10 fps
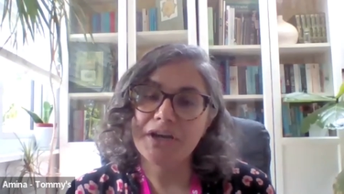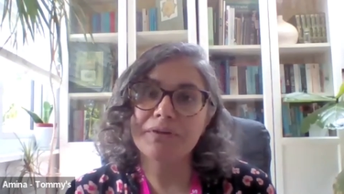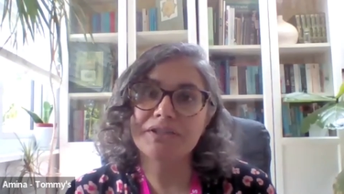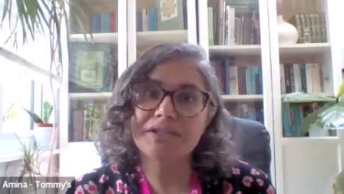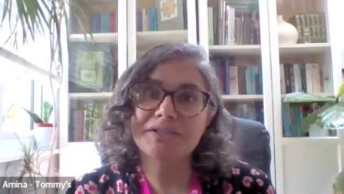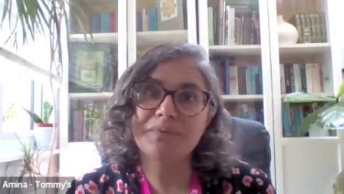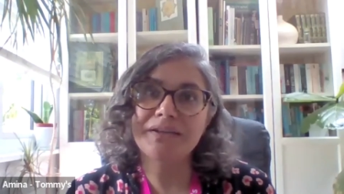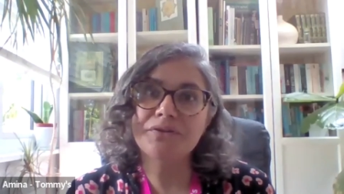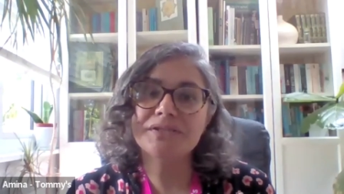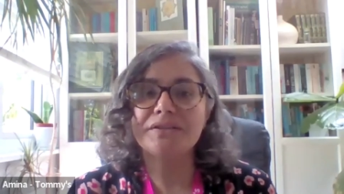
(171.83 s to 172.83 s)
which is when
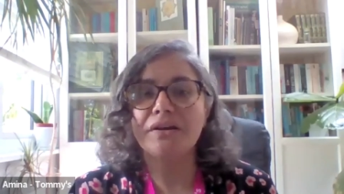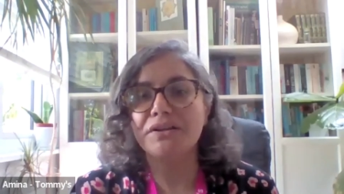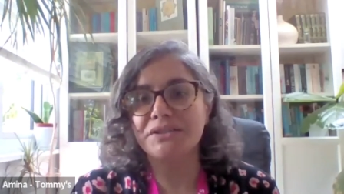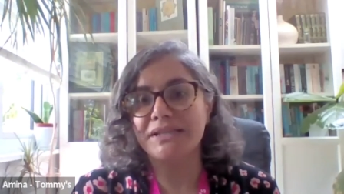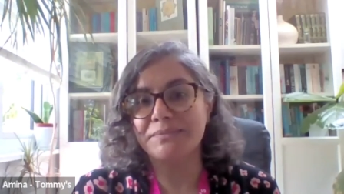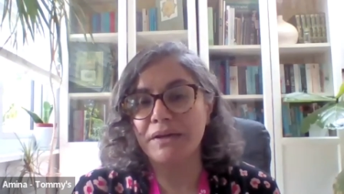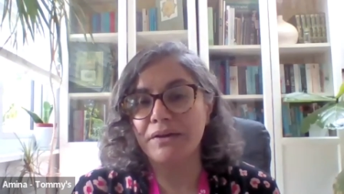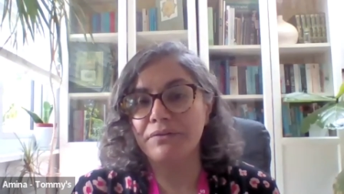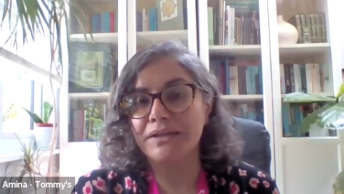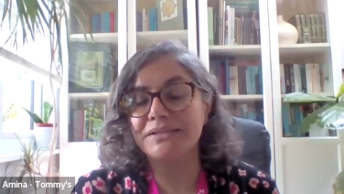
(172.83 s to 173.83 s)
you start to
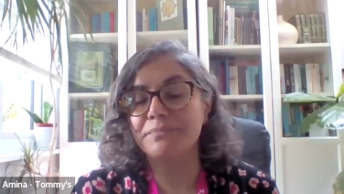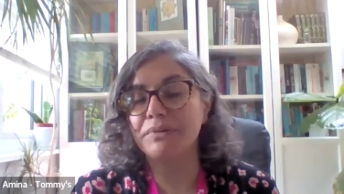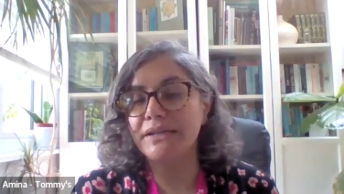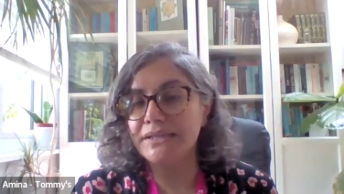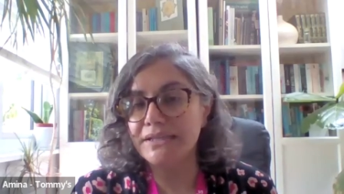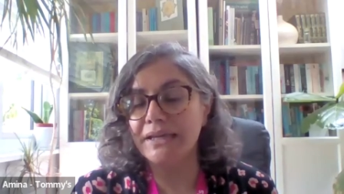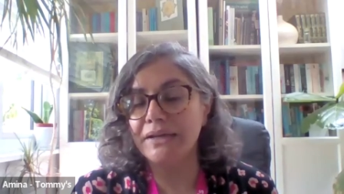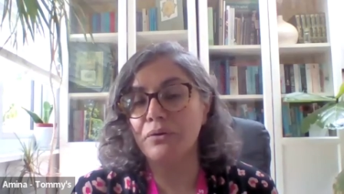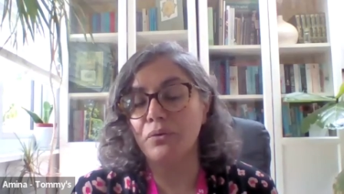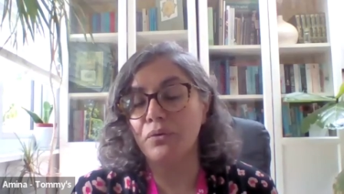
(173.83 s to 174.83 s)
experience
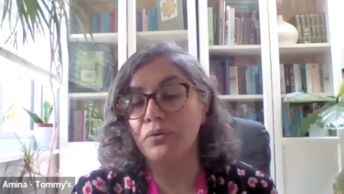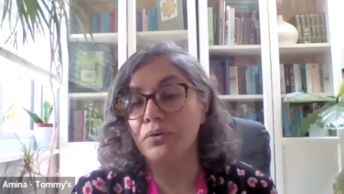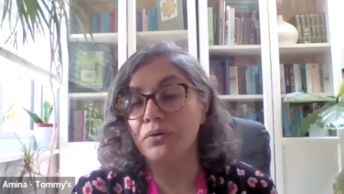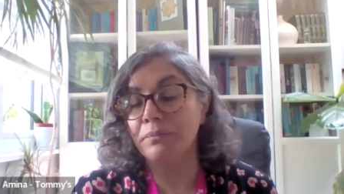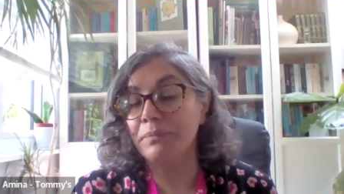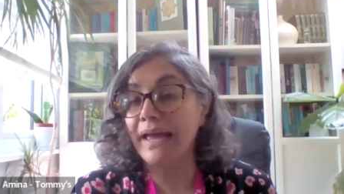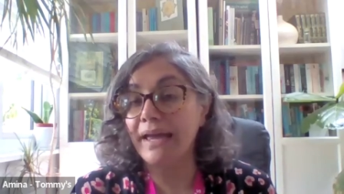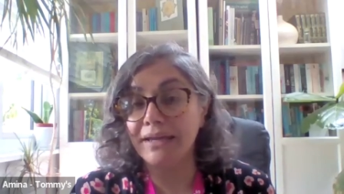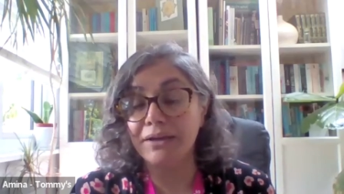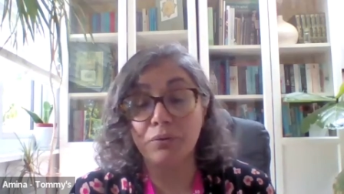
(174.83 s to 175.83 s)
bleeding or
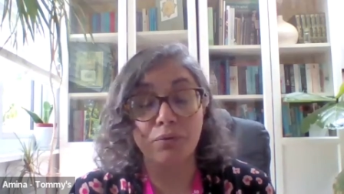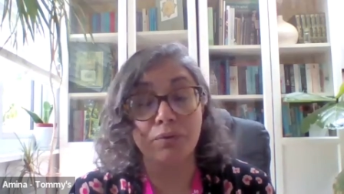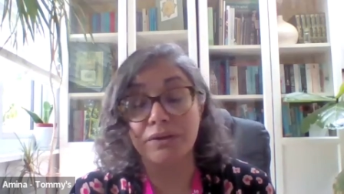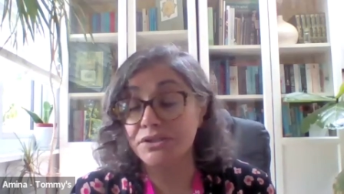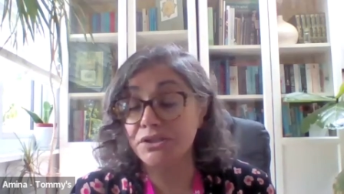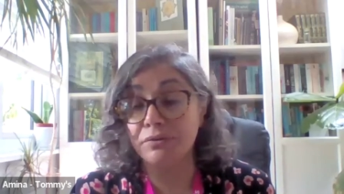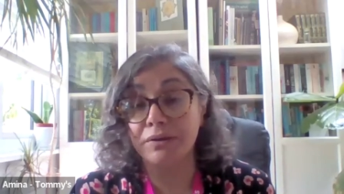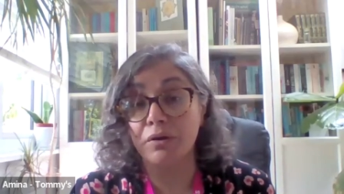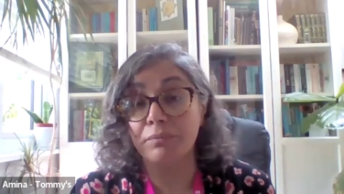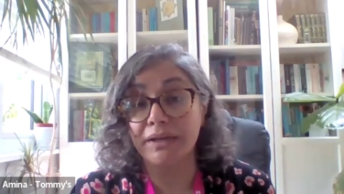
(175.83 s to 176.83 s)
pain, or the two in
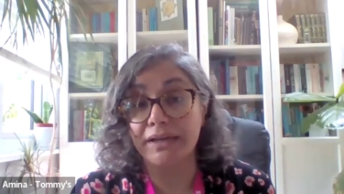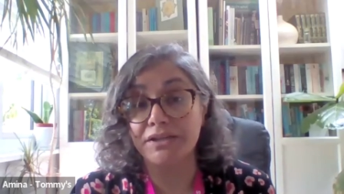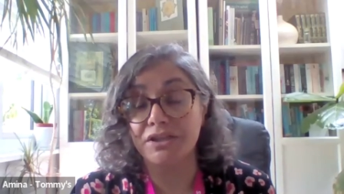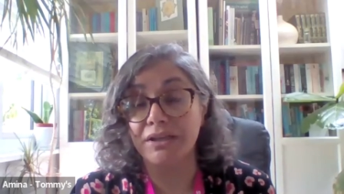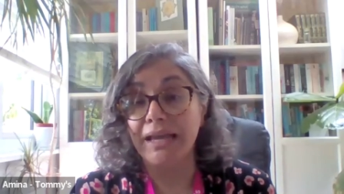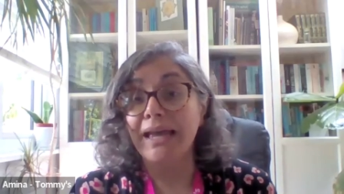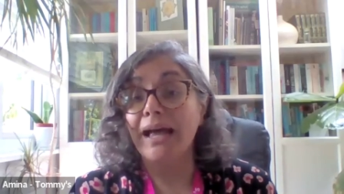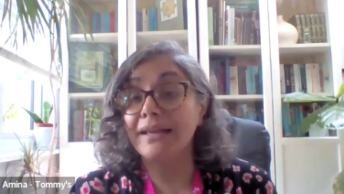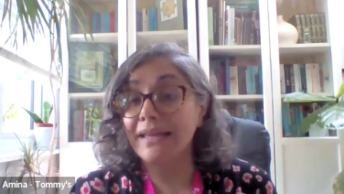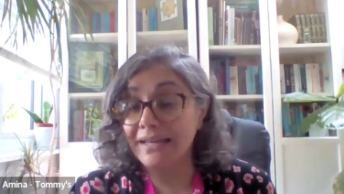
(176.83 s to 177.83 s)
combination,
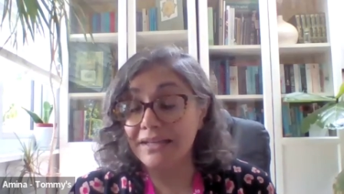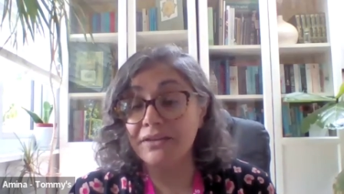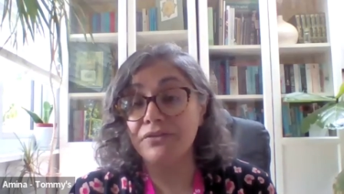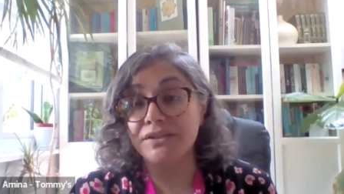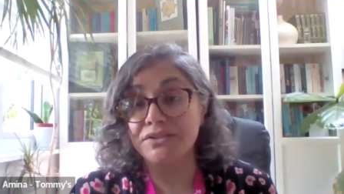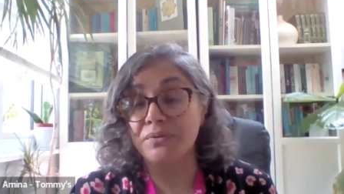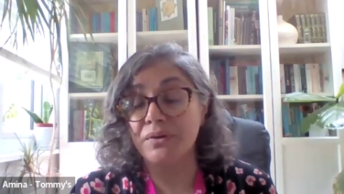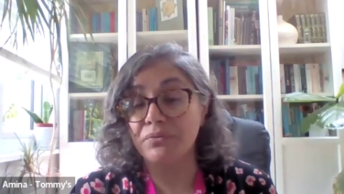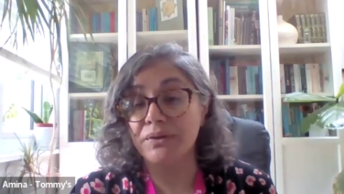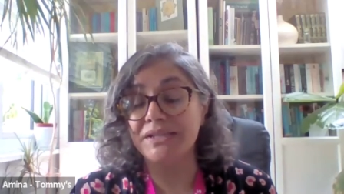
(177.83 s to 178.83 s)
again in the first
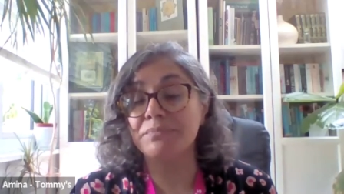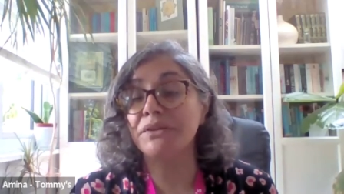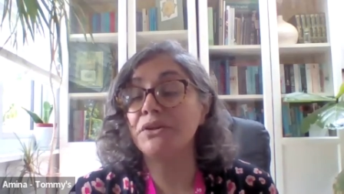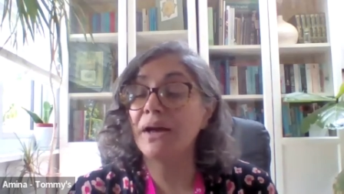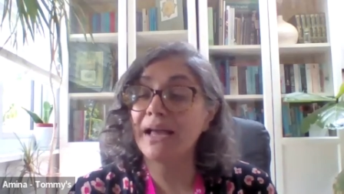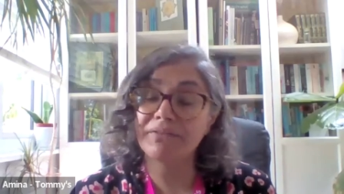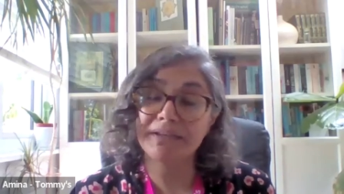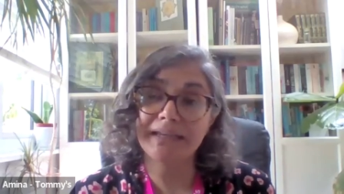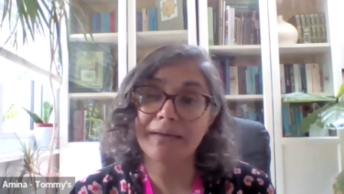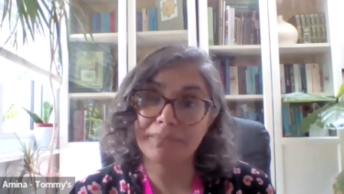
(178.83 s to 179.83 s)
12 weeks, but you
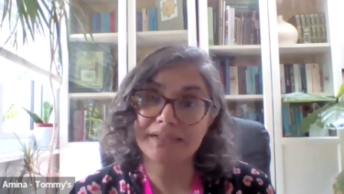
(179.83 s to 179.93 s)
haven't yet